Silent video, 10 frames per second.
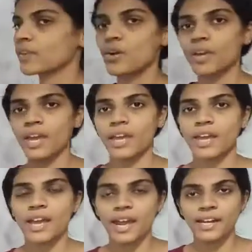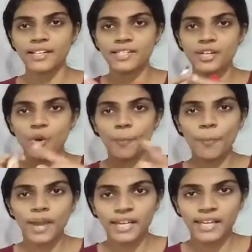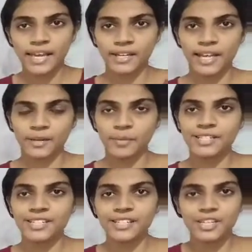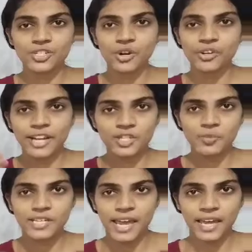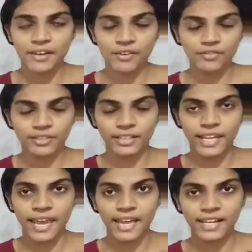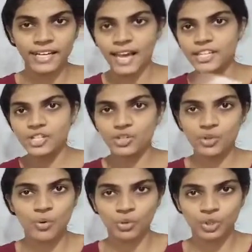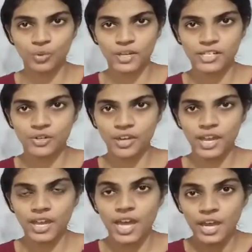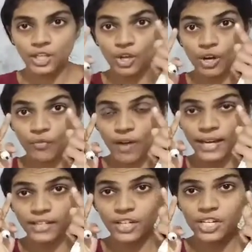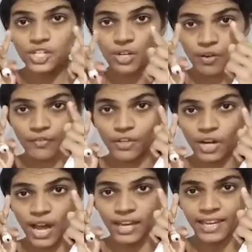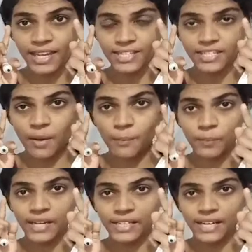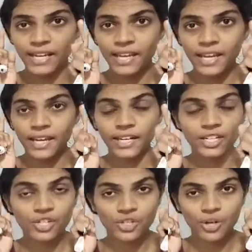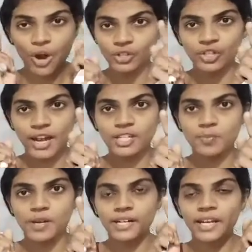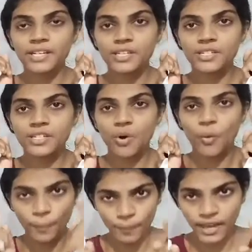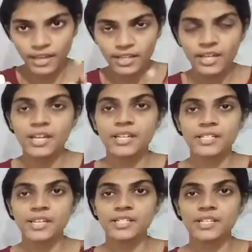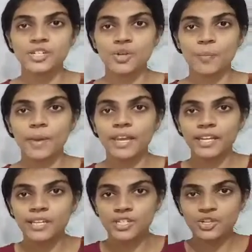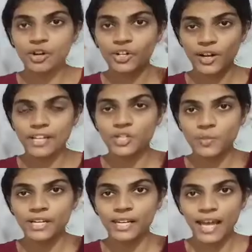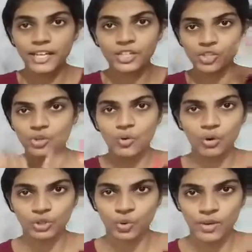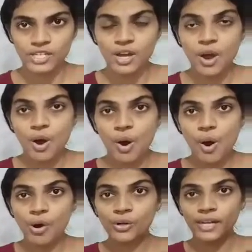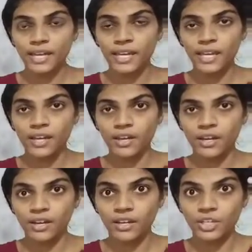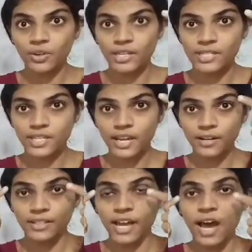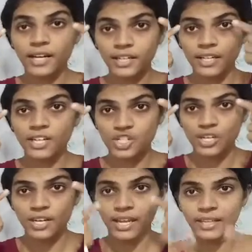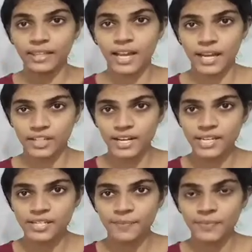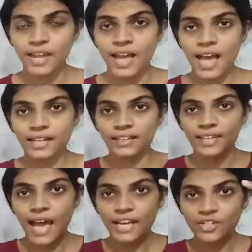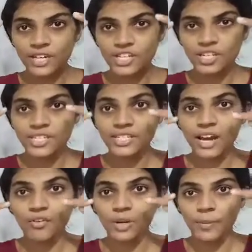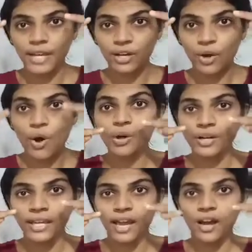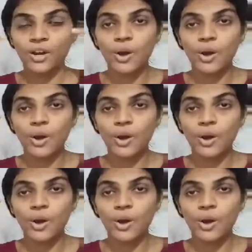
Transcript: Okay, it is an opaque layer. That means it does not transmit the light to go through it. Okay, your white region of your eye is completely, it is not transparent, it is opaque. Since it is opaque, it does not transmit light to go through it. Only you can see a dark region in the eye, right? That region is covered by cornea.